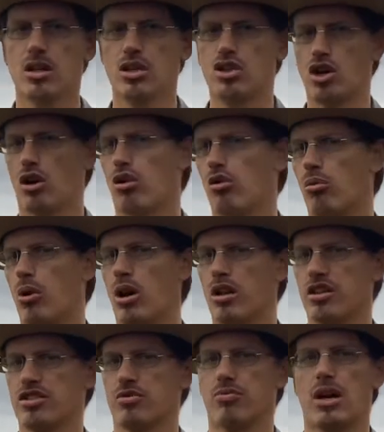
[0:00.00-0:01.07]
General
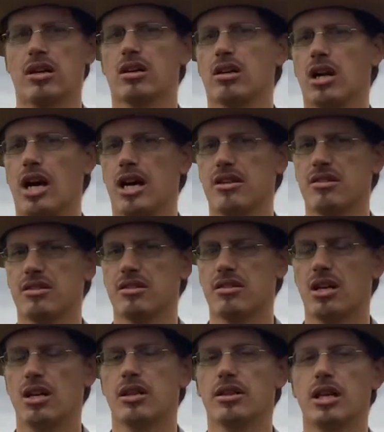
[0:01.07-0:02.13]
Wallace recognizes
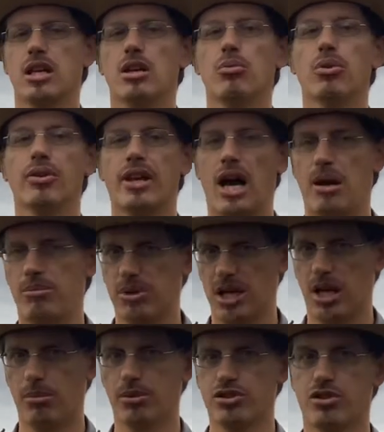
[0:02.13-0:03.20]
that he will not be
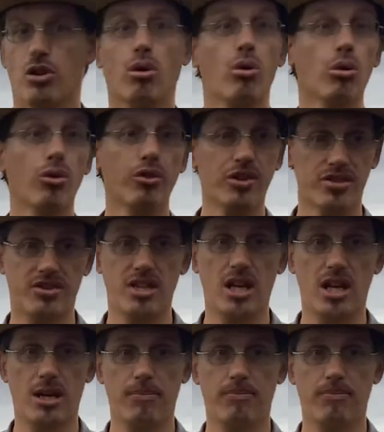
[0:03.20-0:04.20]
able to hold the city,